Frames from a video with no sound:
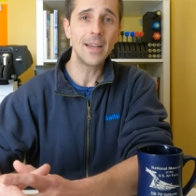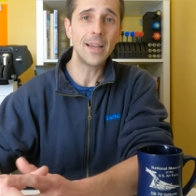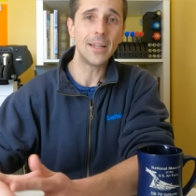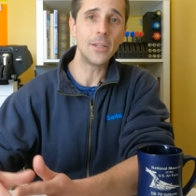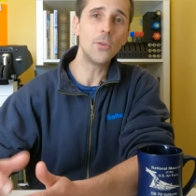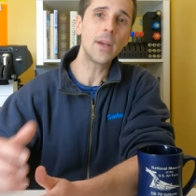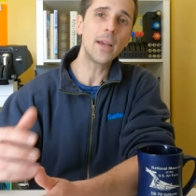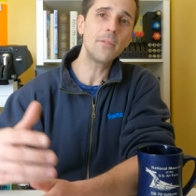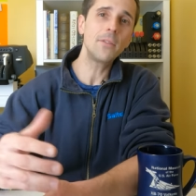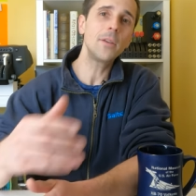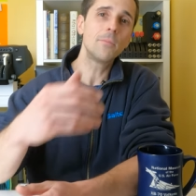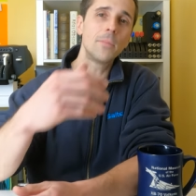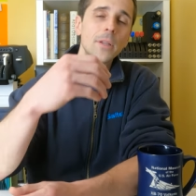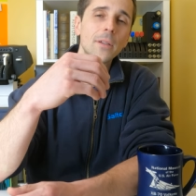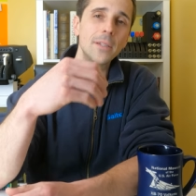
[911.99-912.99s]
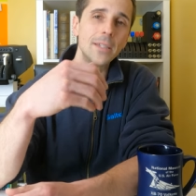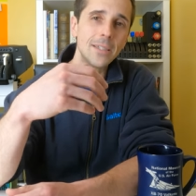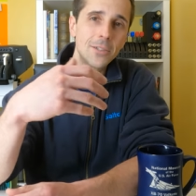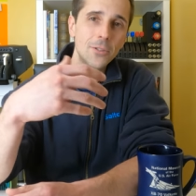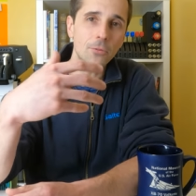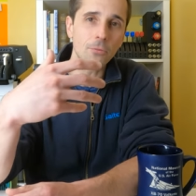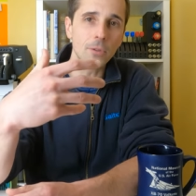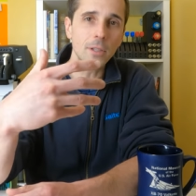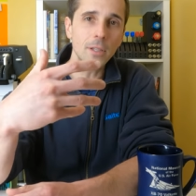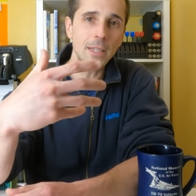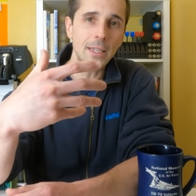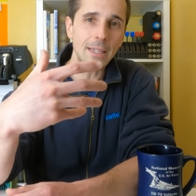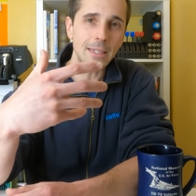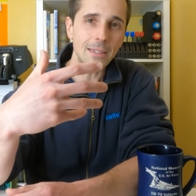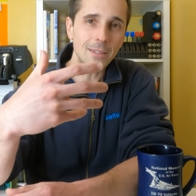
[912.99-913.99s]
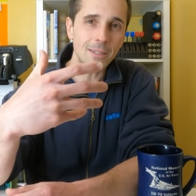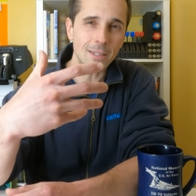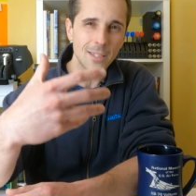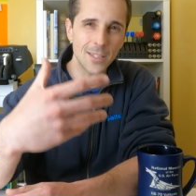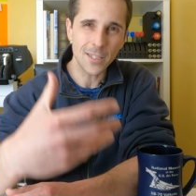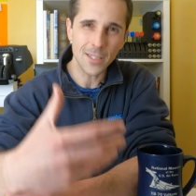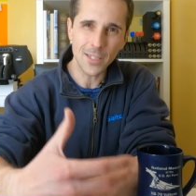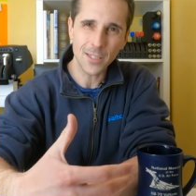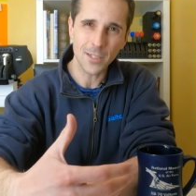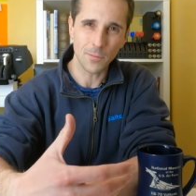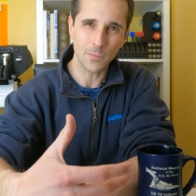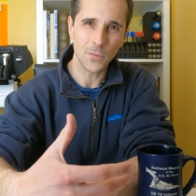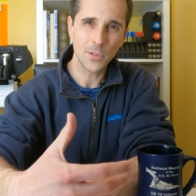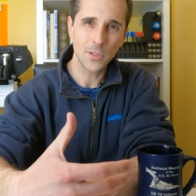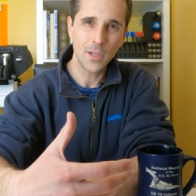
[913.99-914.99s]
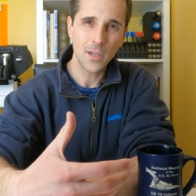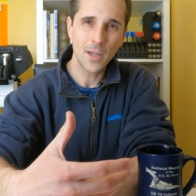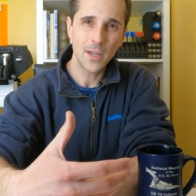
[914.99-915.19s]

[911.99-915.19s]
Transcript: and you have the ability to really get into the systems.